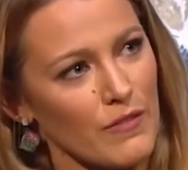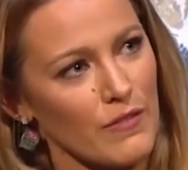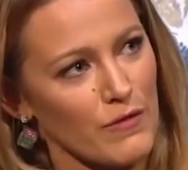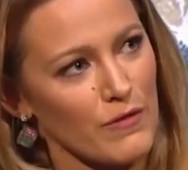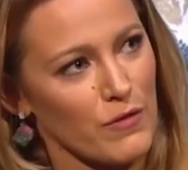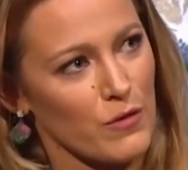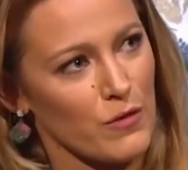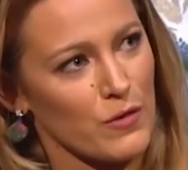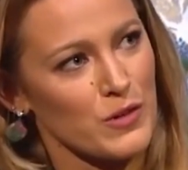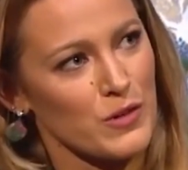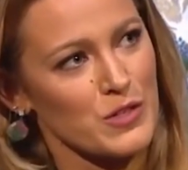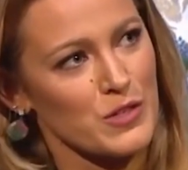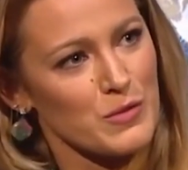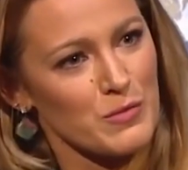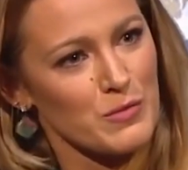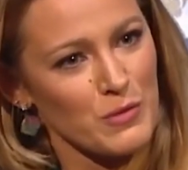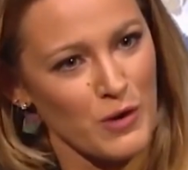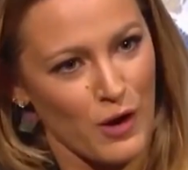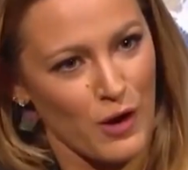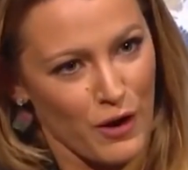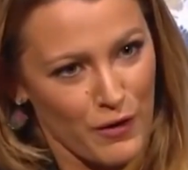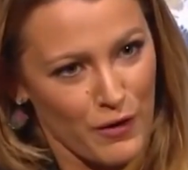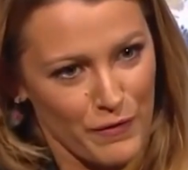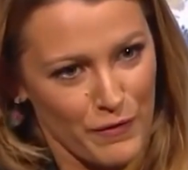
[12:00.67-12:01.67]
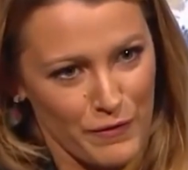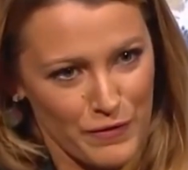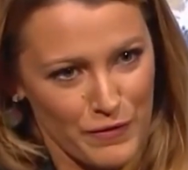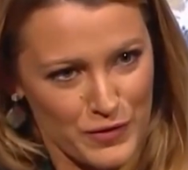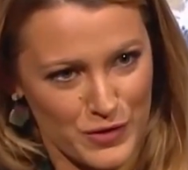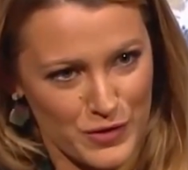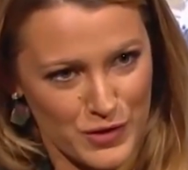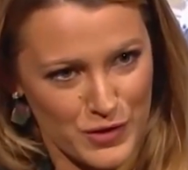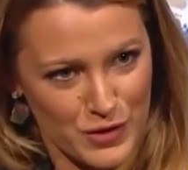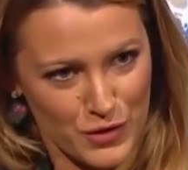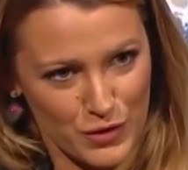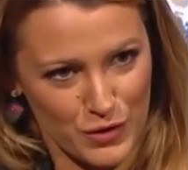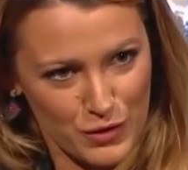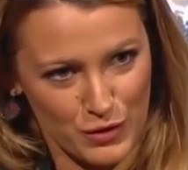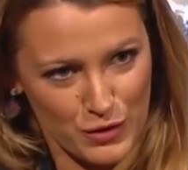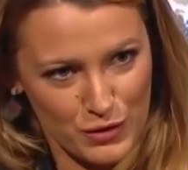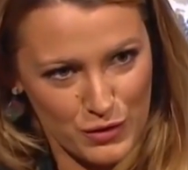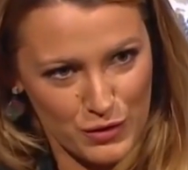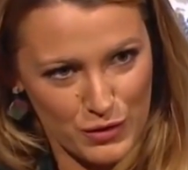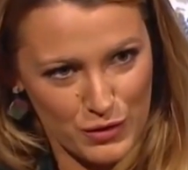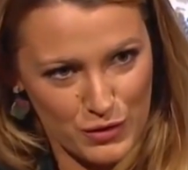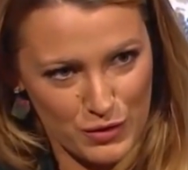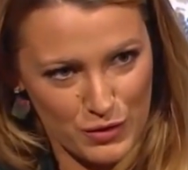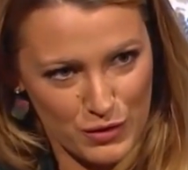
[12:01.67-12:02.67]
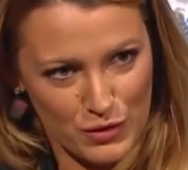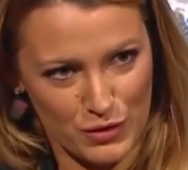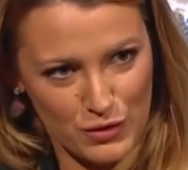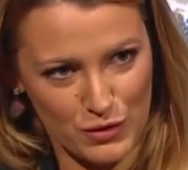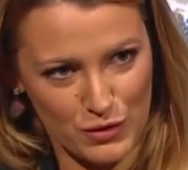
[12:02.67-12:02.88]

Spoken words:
not friends like Serena and Blair.